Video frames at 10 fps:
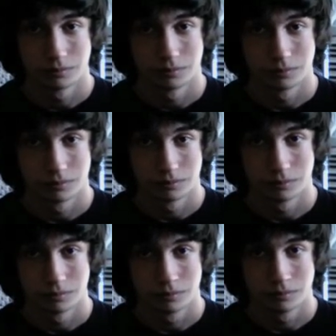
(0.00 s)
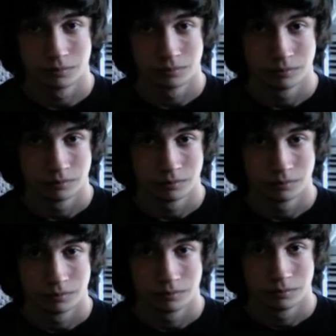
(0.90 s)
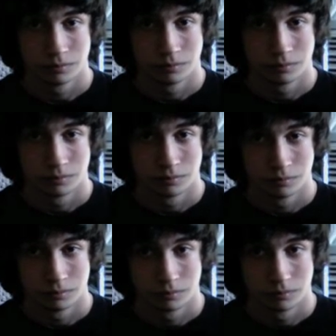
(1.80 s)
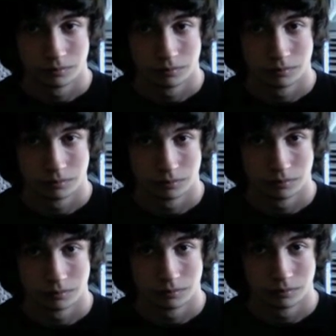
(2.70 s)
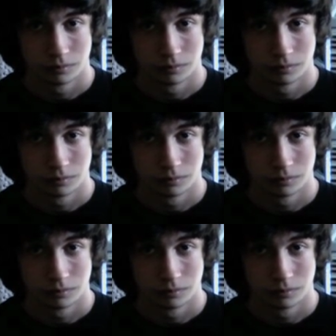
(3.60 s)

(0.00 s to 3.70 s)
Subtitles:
No words are spoken by the person on screen.